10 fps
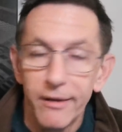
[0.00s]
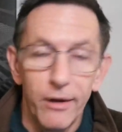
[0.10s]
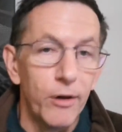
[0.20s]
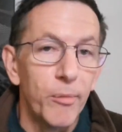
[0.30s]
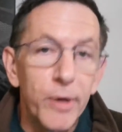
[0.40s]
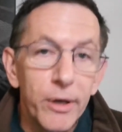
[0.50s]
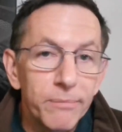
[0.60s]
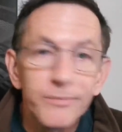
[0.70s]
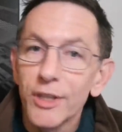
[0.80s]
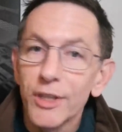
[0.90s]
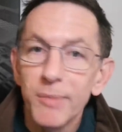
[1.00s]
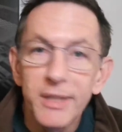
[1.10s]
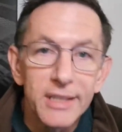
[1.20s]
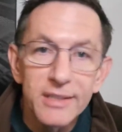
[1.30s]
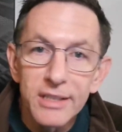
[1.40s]
heartburn, could be
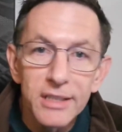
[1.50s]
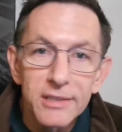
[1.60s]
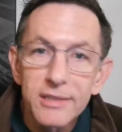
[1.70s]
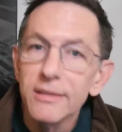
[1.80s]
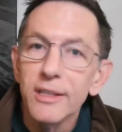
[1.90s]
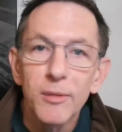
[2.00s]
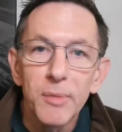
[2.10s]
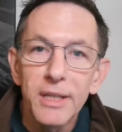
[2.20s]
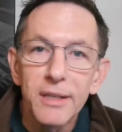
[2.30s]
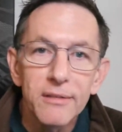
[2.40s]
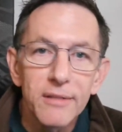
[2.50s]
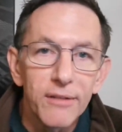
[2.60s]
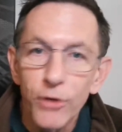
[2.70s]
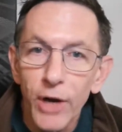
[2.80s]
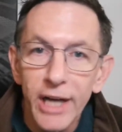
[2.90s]
dizziness, it could be a
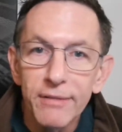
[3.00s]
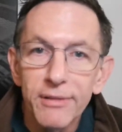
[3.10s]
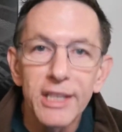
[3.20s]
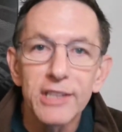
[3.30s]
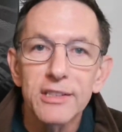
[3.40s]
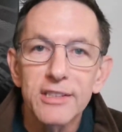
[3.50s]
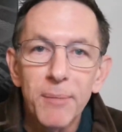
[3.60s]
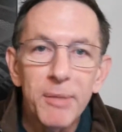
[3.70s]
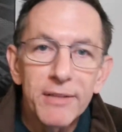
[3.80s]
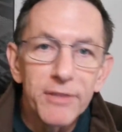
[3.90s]
variety of things, skipping of the